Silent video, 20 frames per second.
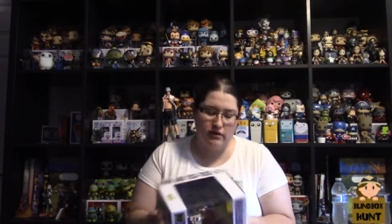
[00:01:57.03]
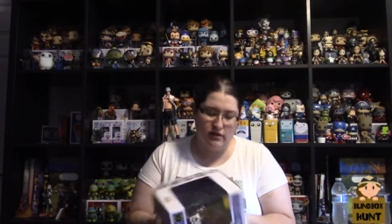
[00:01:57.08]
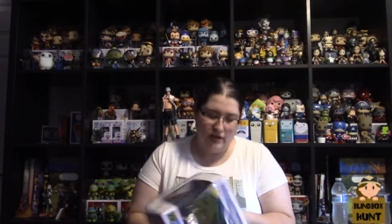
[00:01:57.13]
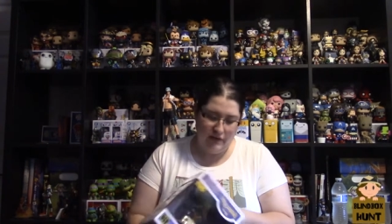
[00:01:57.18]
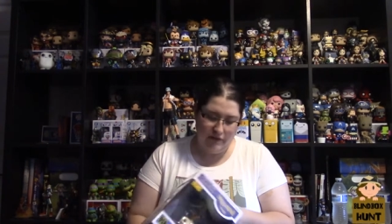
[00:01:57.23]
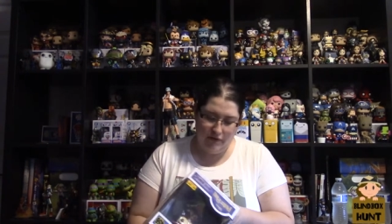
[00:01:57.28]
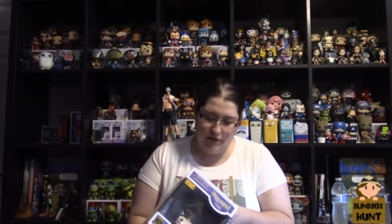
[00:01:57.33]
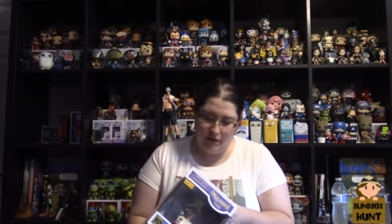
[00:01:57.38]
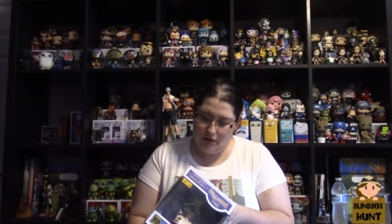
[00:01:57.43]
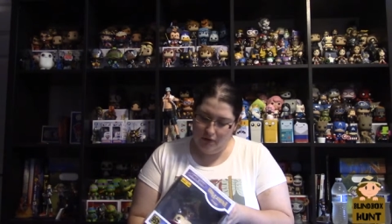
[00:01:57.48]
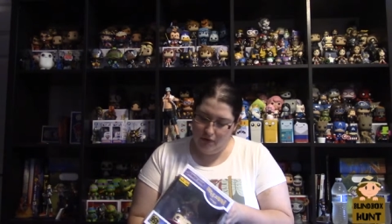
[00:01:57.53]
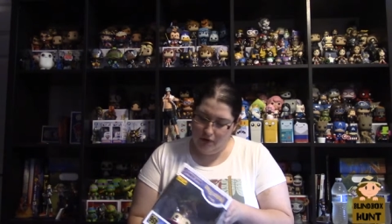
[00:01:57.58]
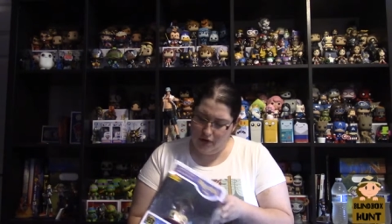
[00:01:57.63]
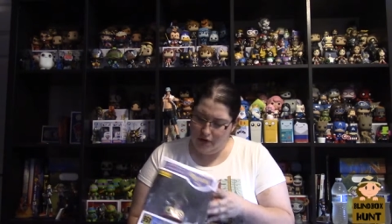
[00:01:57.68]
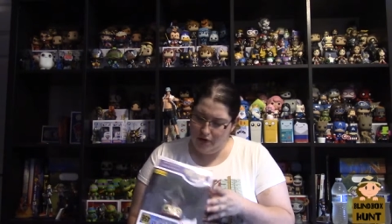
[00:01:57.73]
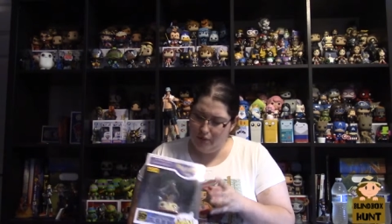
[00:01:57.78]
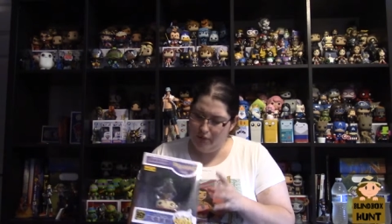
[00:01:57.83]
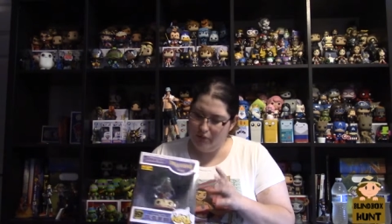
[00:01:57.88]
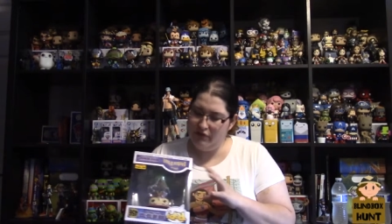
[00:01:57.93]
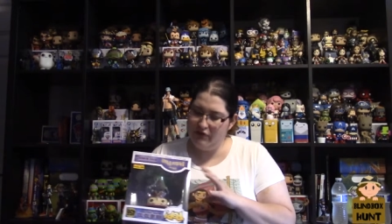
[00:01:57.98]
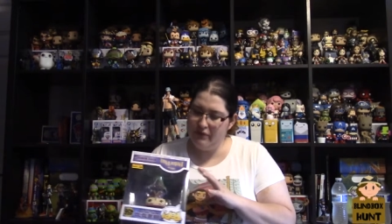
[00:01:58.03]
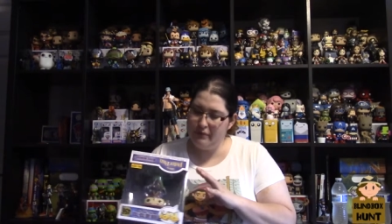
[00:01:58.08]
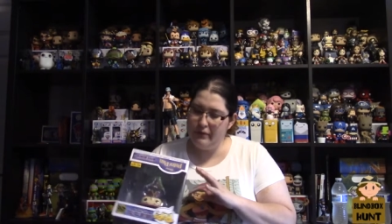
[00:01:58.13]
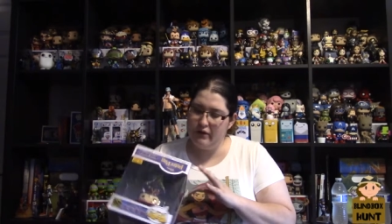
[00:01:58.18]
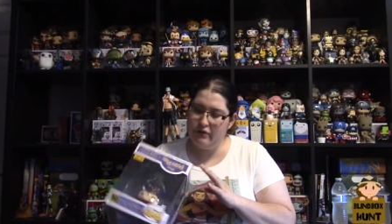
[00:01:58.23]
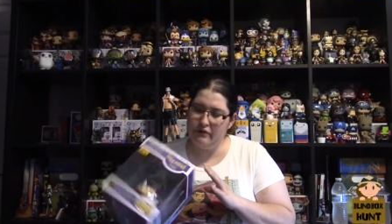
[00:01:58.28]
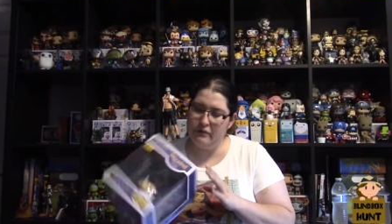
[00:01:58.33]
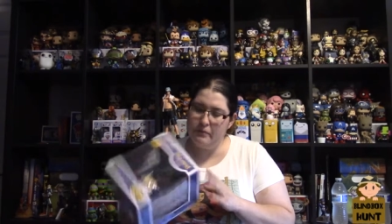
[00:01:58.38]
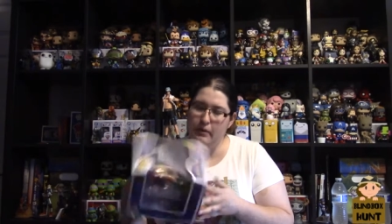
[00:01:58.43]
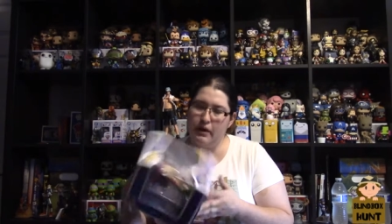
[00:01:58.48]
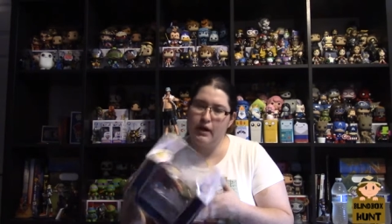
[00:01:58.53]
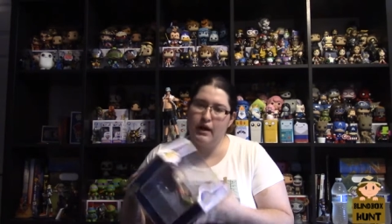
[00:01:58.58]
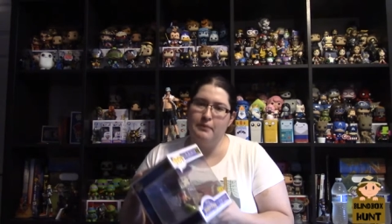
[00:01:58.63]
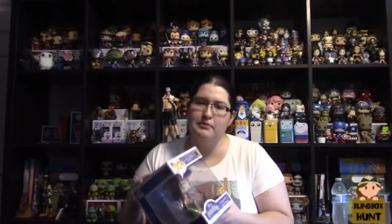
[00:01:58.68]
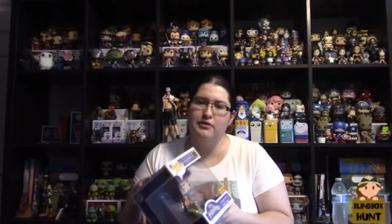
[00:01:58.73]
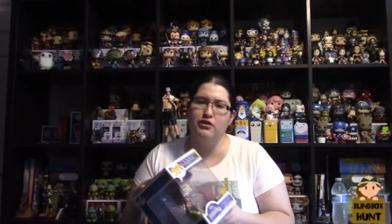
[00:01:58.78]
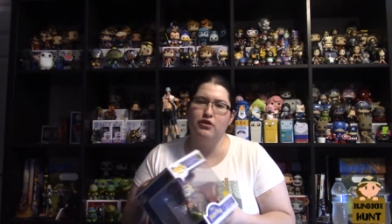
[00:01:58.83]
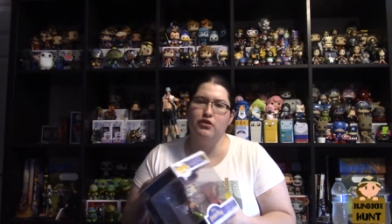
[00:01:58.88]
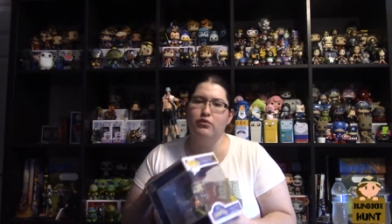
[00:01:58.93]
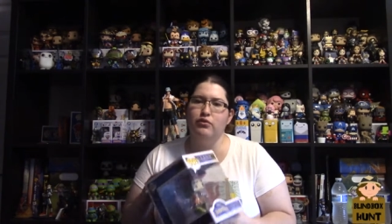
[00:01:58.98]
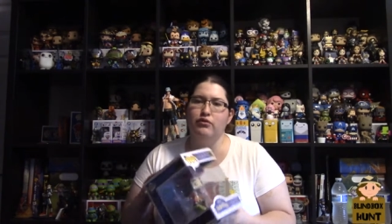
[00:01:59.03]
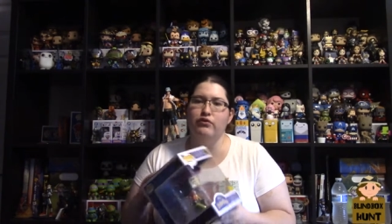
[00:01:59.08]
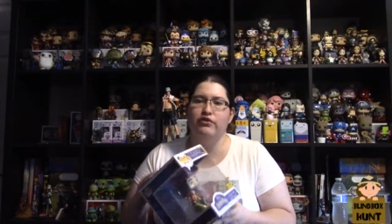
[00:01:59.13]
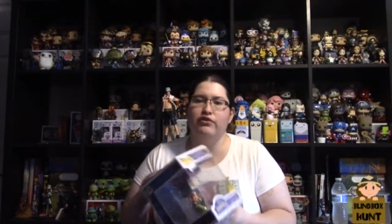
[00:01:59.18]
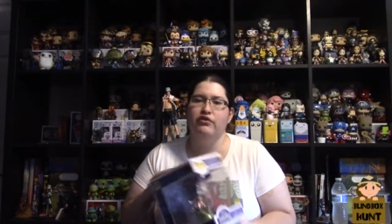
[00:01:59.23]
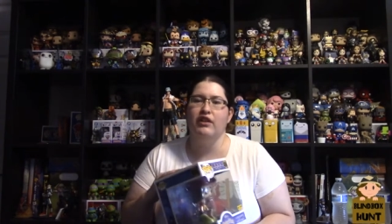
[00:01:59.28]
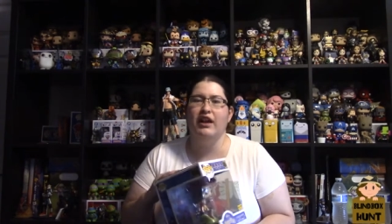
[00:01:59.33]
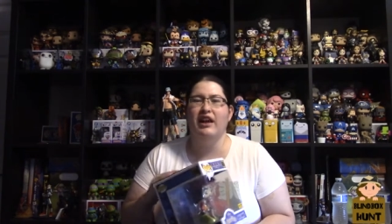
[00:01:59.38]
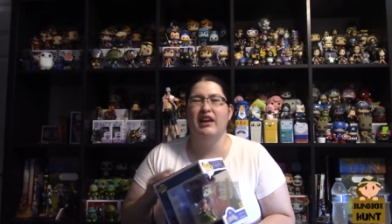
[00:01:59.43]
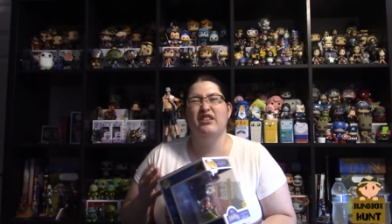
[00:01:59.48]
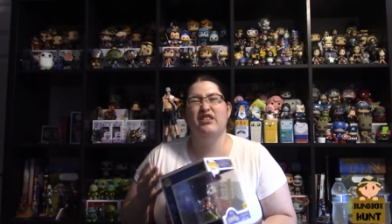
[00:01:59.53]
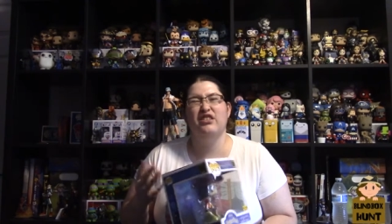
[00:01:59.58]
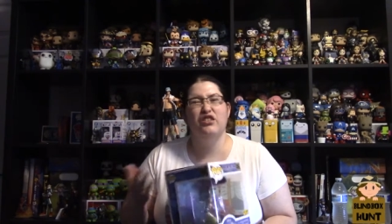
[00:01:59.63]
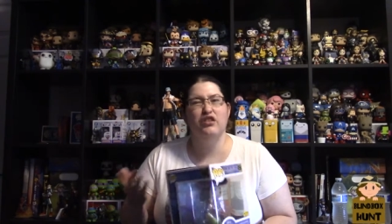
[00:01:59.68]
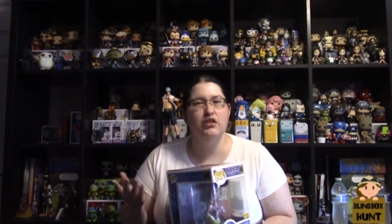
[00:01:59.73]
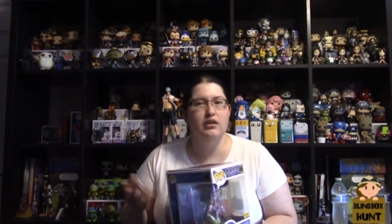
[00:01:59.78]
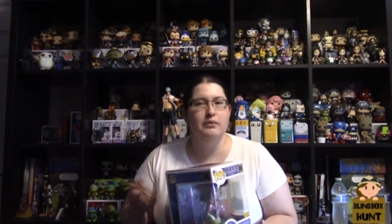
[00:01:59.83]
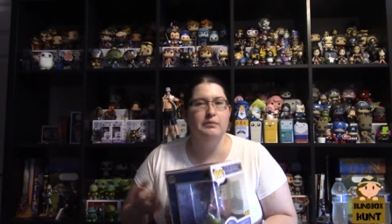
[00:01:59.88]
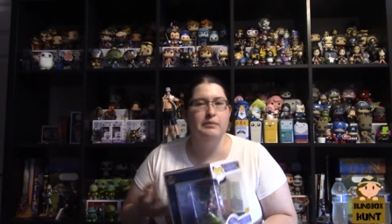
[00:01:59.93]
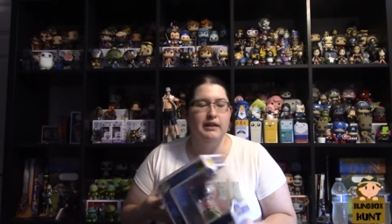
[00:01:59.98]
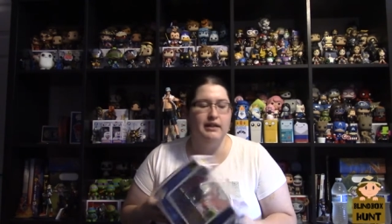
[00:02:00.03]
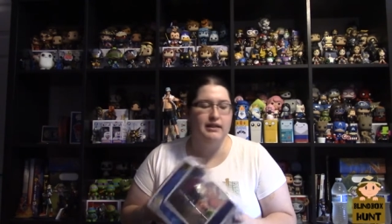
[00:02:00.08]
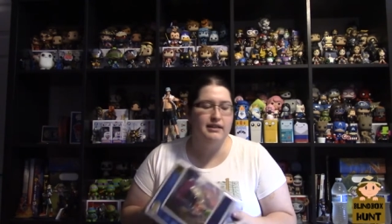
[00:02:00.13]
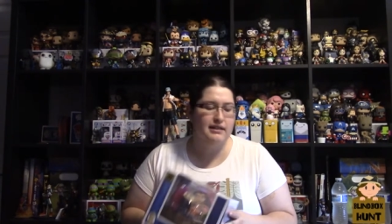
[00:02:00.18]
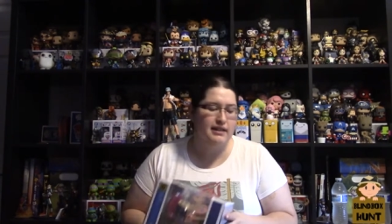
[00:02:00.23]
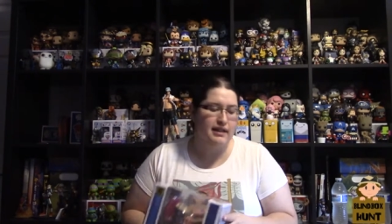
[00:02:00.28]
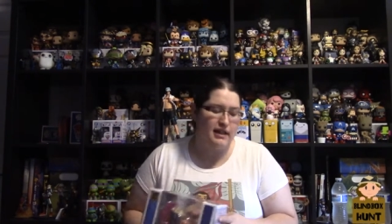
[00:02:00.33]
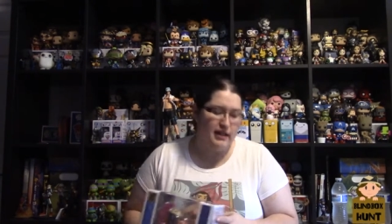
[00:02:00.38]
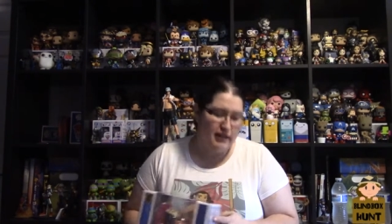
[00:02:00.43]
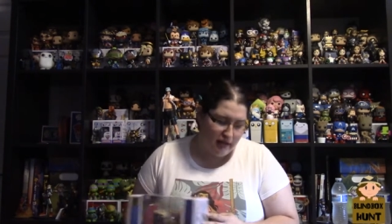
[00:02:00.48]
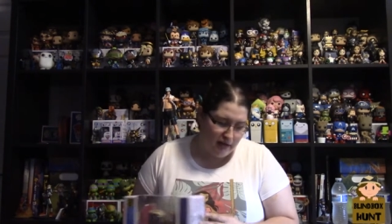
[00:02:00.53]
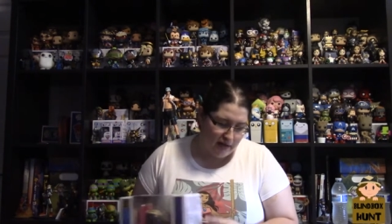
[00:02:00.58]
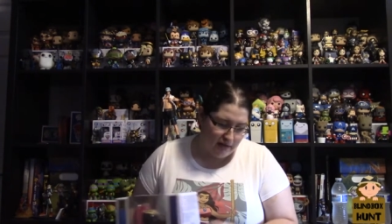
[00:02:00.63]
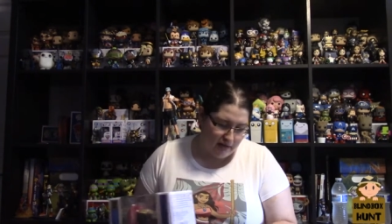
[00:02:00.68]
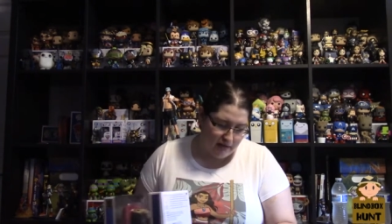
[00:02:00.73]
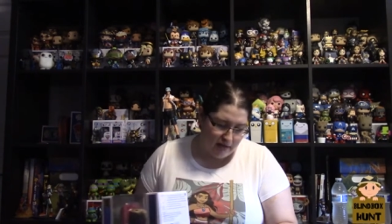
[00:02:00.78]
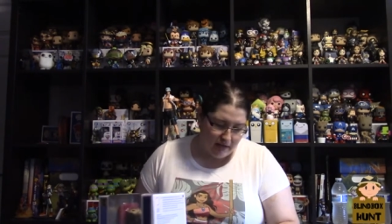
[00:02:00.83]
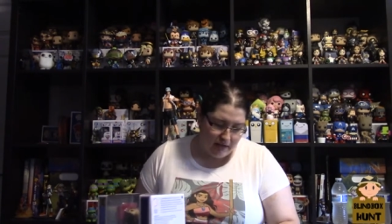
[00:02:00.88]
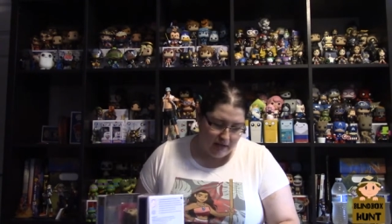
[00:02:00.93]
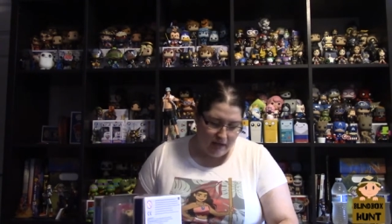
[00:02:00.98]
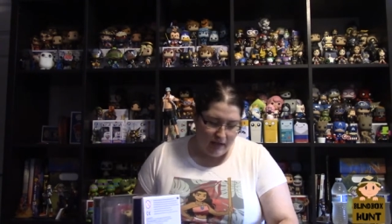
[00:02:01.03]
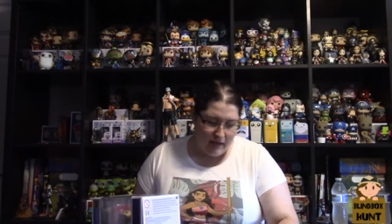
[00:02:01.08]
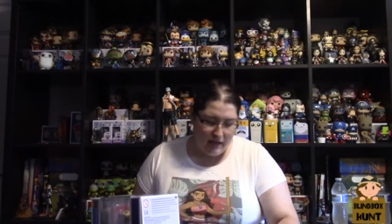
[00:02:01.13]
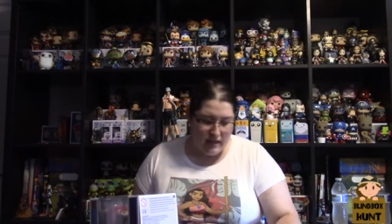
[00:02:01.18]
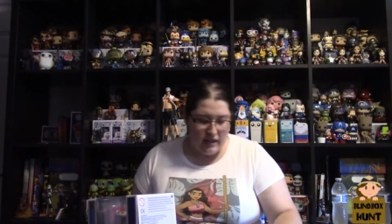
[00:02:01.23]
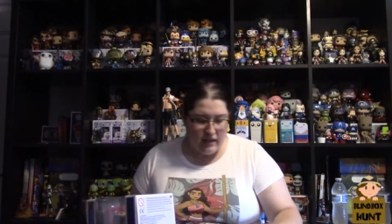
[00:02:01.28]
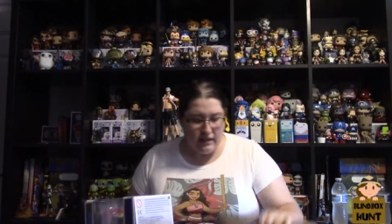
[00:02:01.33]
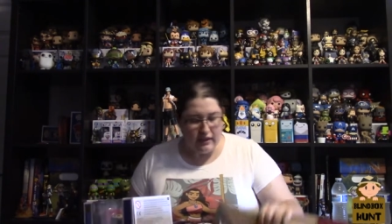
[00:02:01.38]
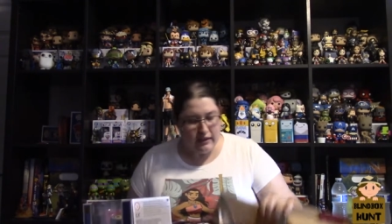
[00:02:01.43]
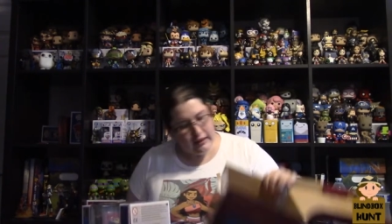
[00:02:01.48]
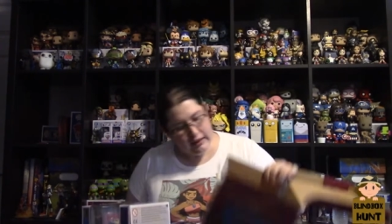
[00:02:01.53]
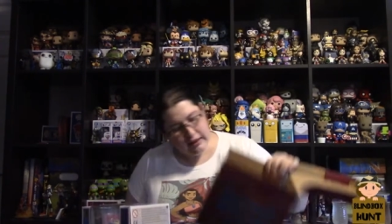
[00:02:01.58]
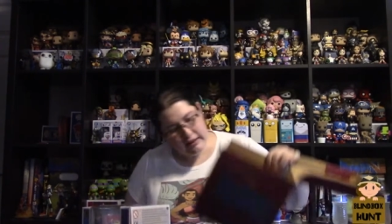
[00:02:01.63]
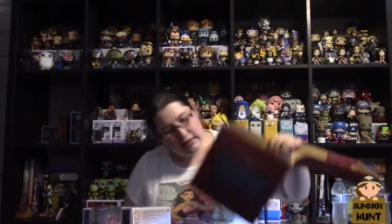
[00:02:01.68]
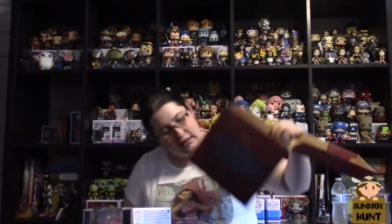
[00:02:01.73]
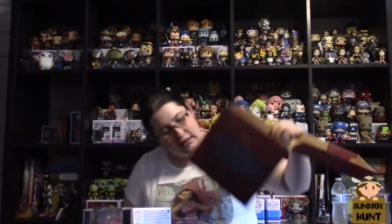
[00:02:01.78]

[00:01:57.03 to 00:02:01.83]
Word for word: If you know, movie moment pops go like 30 bucks kind of. This